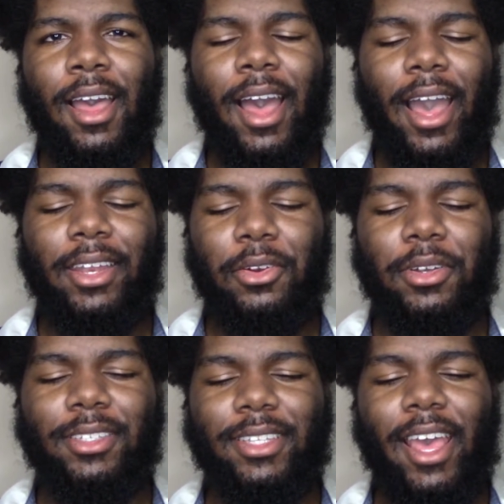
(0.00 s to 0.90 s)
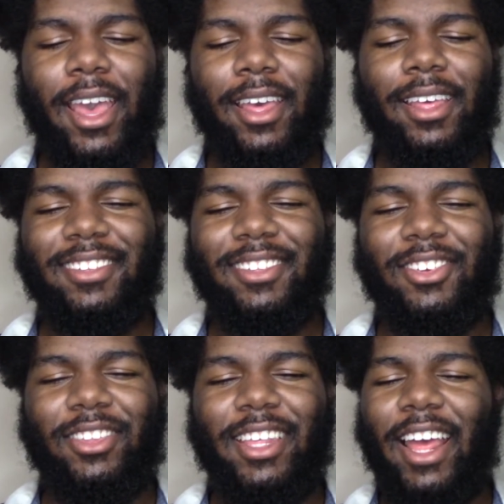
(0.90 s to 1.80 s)
I noticed that
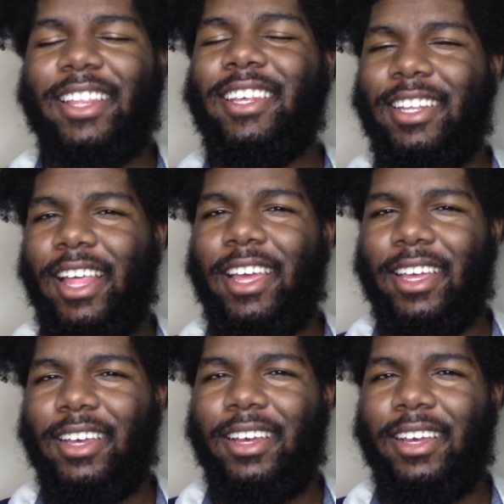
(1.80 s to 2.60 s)
I did it like